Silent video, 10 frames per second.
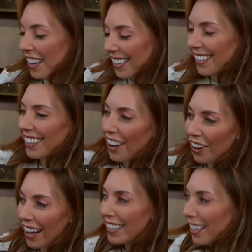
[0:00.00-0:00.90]

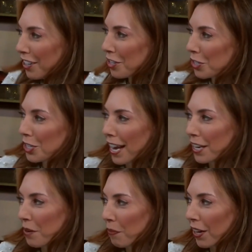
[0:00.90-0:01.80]
I
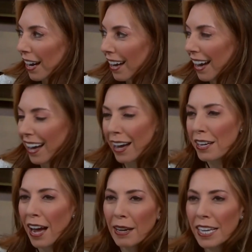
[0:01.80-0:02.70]
understand it, but
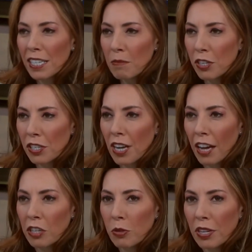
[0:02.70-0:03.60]
I guess I'm just
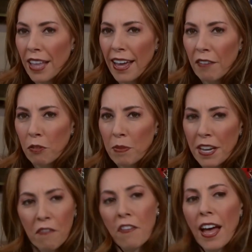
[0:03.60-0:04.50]
not used to that ever
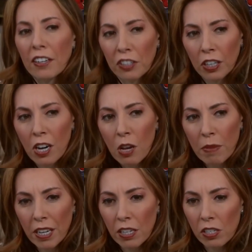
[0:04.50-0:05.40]
being a factor.
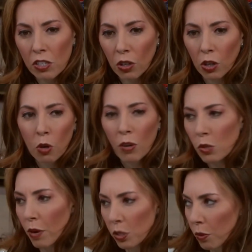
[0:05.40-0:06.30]
Because who was
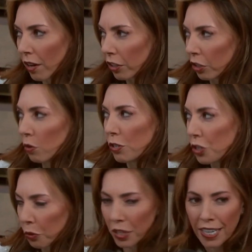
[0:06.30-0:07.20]
Wes Welker? Who was
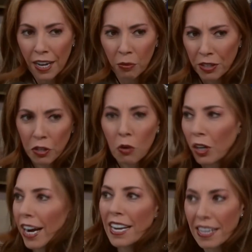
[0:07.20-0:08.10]
Julian Edelman? Who
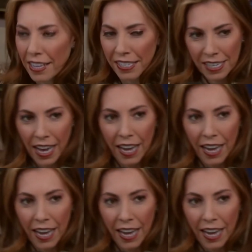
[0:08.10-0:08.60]
were any of these guys?